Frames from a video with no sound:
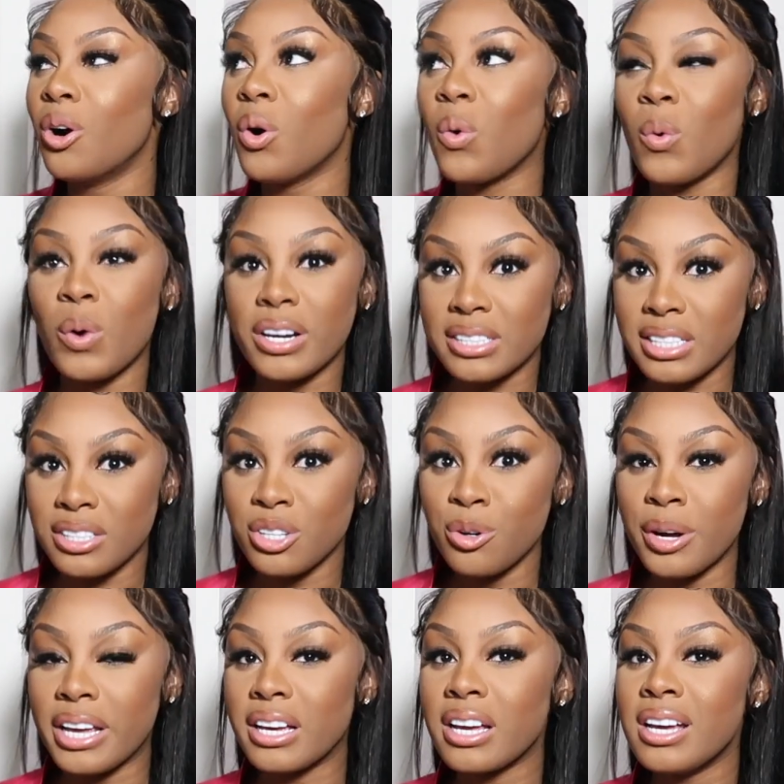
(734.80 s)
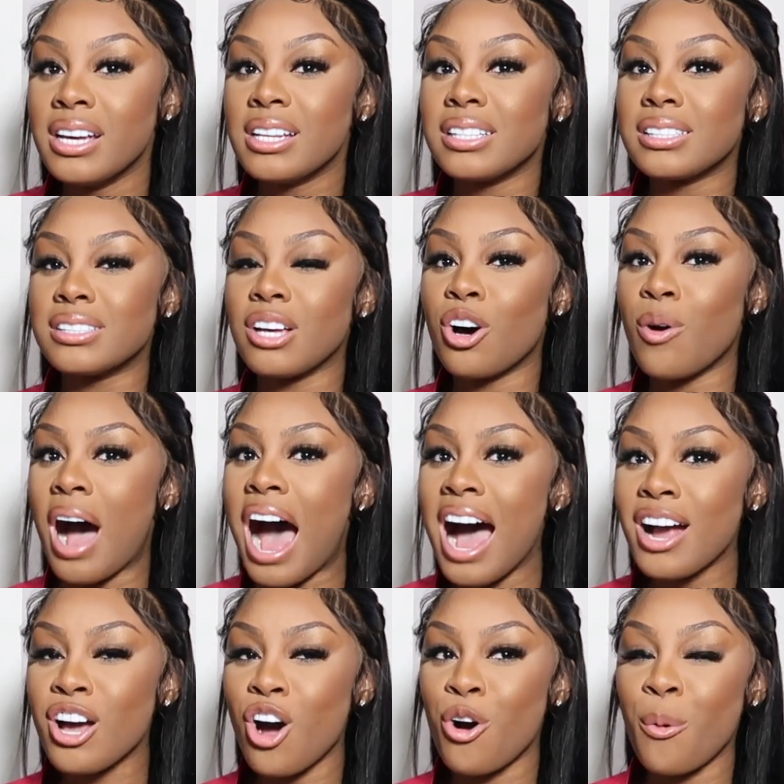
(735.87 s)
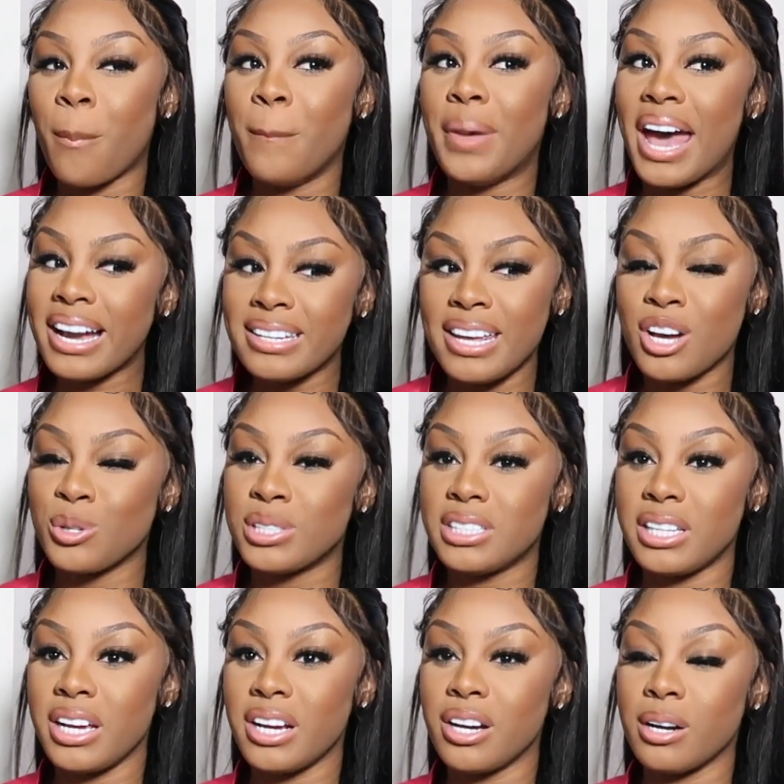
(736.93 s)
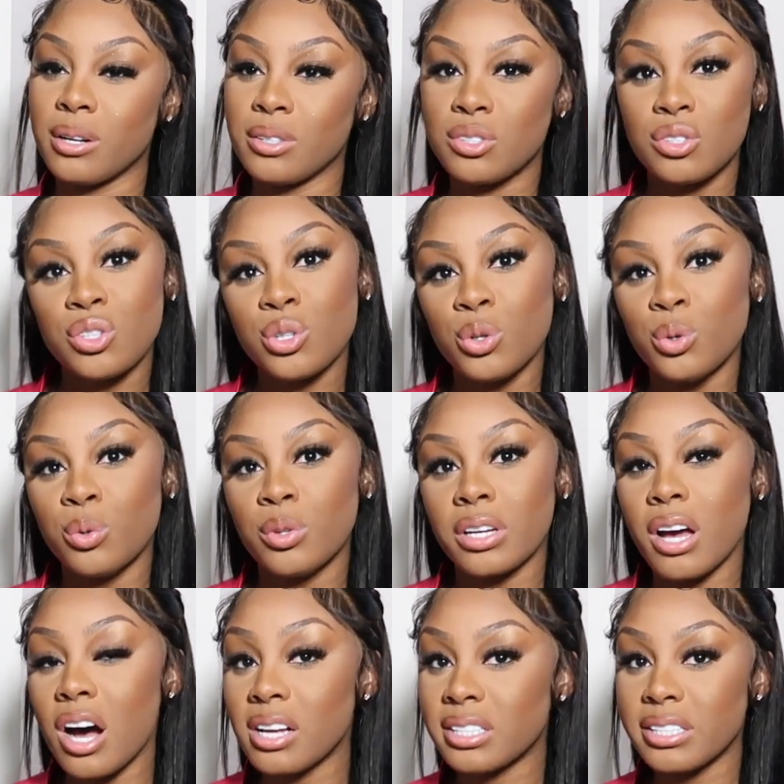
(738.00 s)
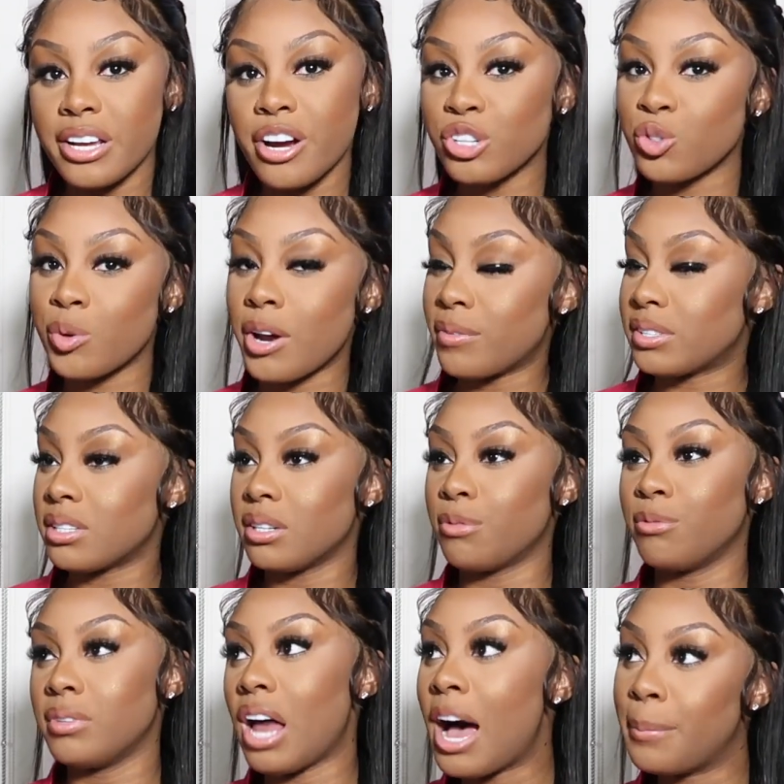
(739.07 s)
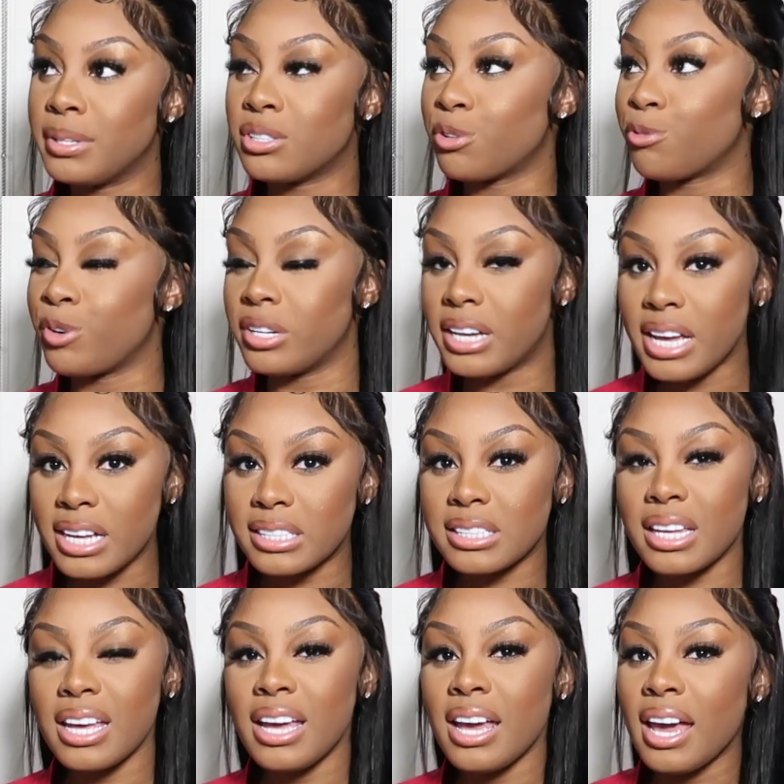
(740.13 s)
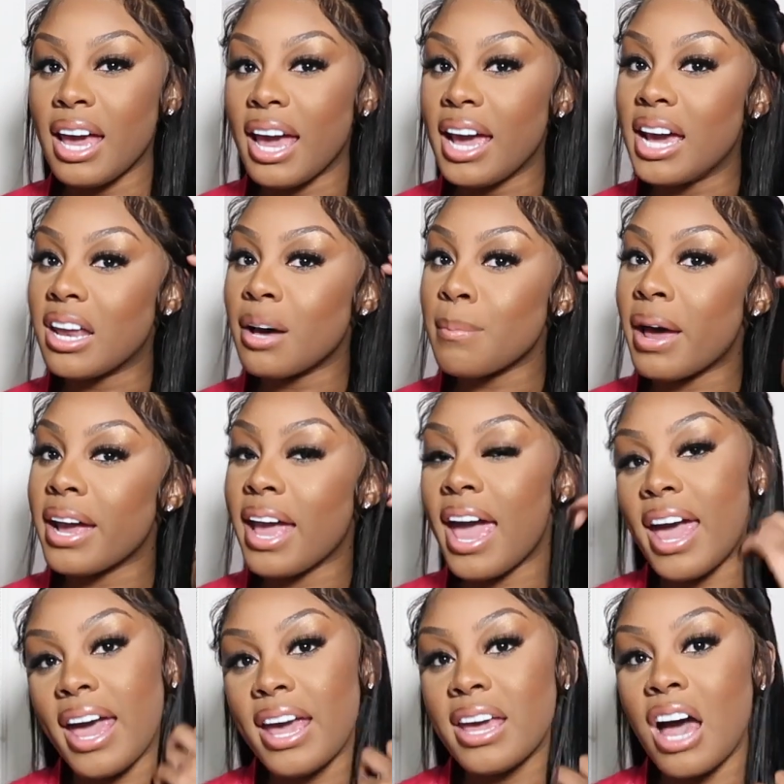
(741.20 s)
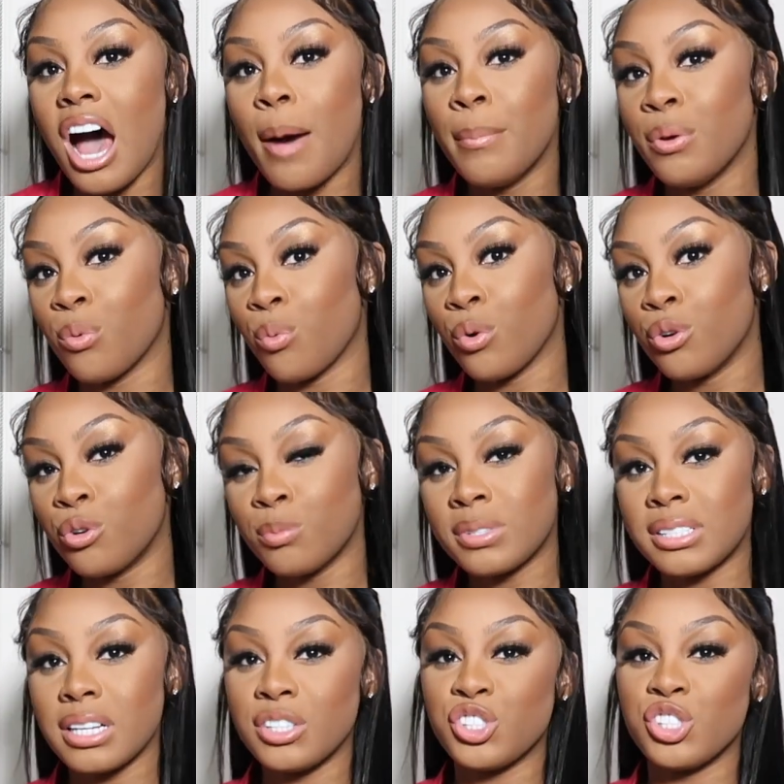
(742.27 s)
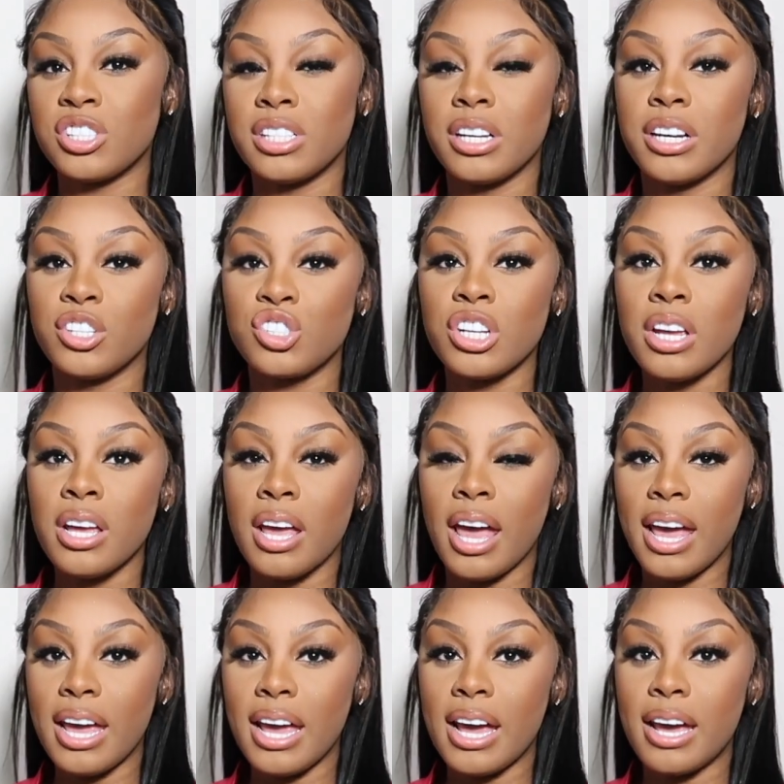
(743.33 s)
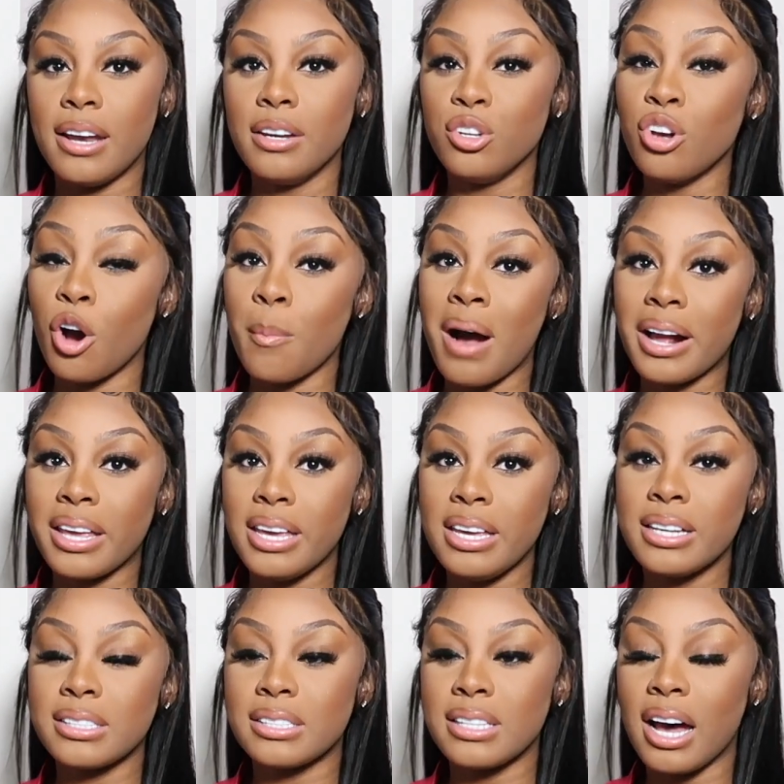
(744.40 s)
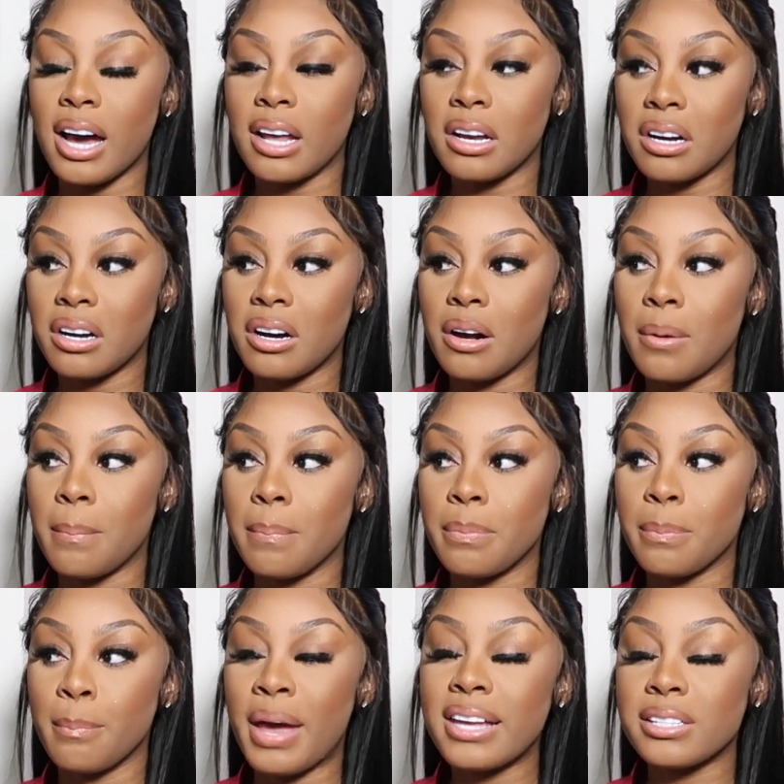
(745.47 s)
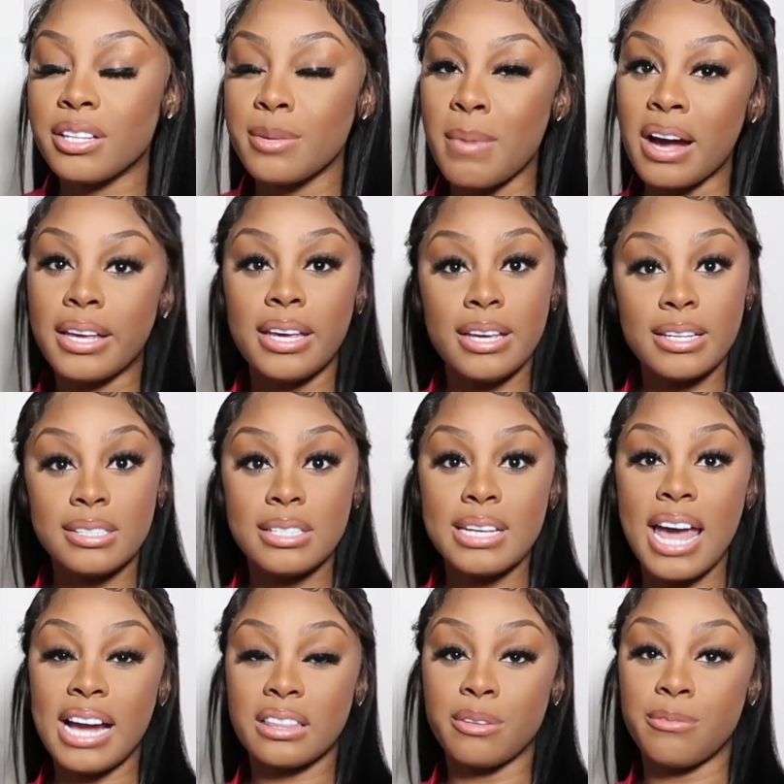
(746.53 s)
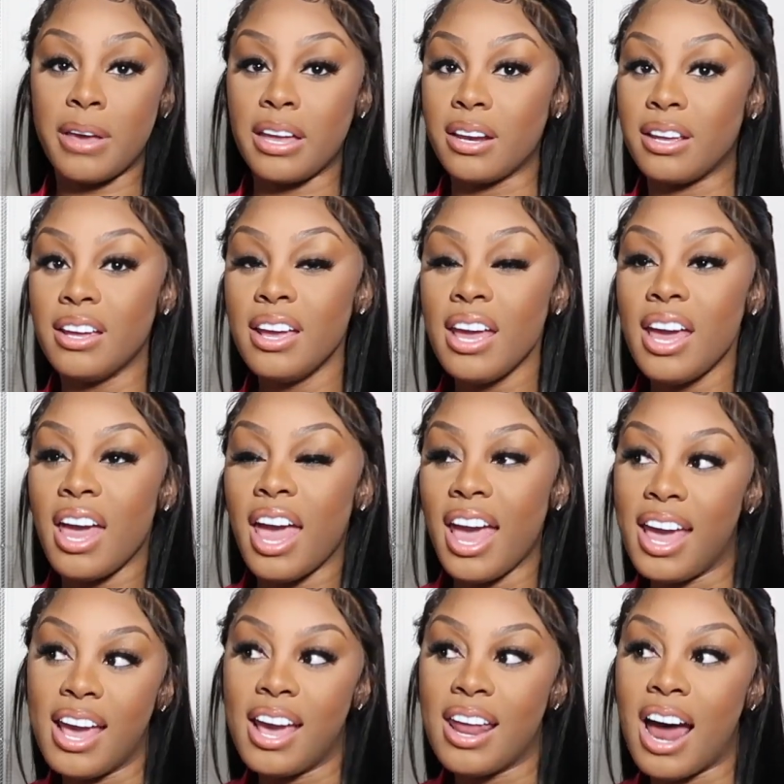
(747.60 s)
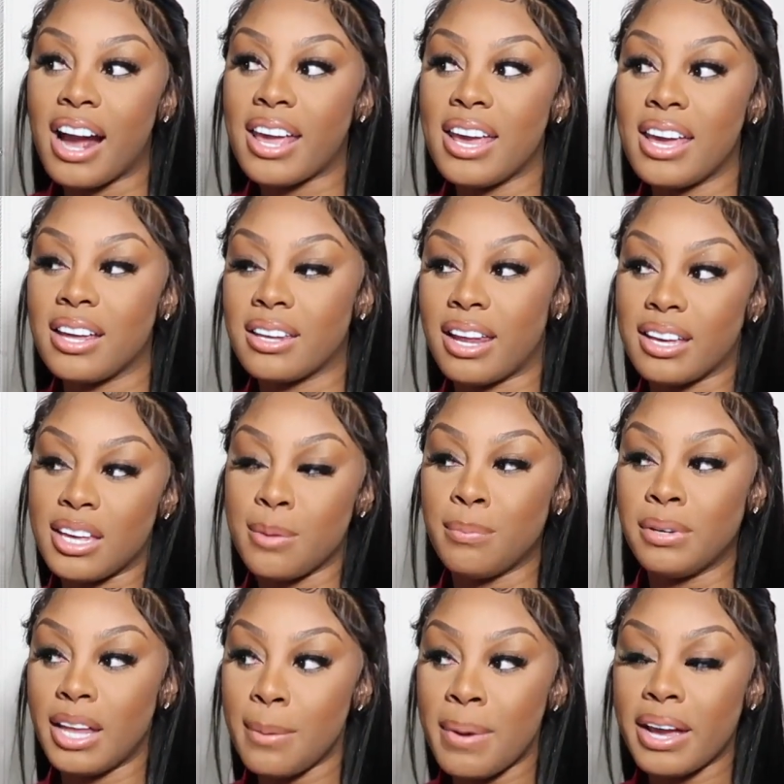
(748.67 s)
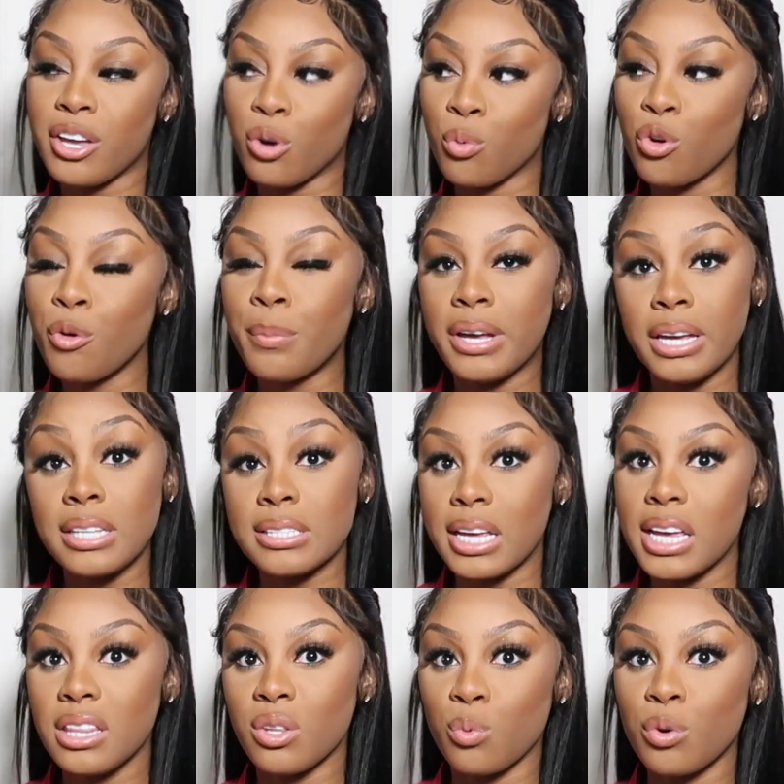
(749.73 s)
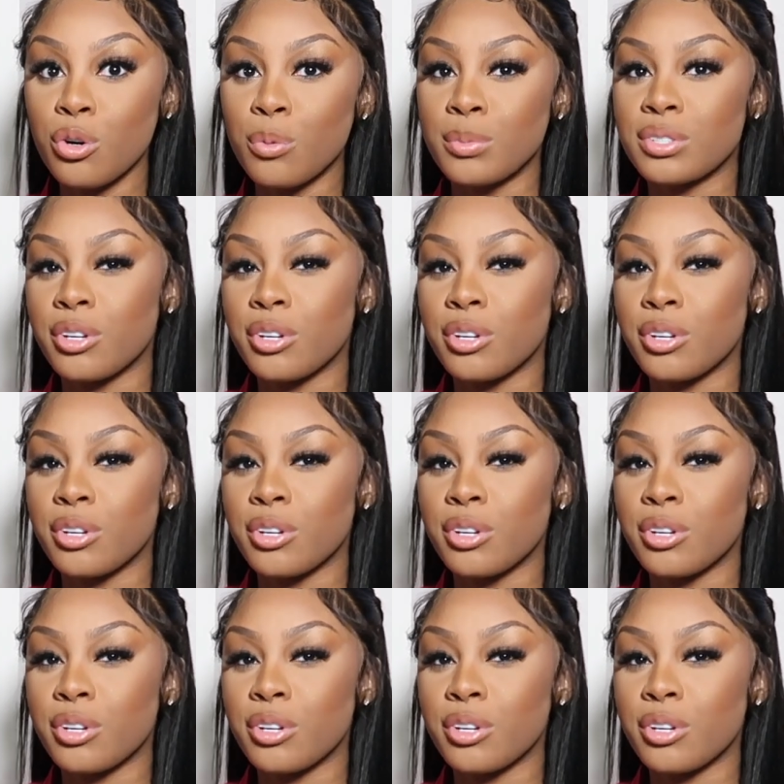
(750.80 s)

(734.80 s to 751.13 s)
what is he doing? So I go back downstairs to the concierge or whatever, to the lobby, to the front desk, and I'm like, hey, I'm in room such and such, and you know, my key is not my key is deactivated and I can't like get let back in the room, but he's in the room.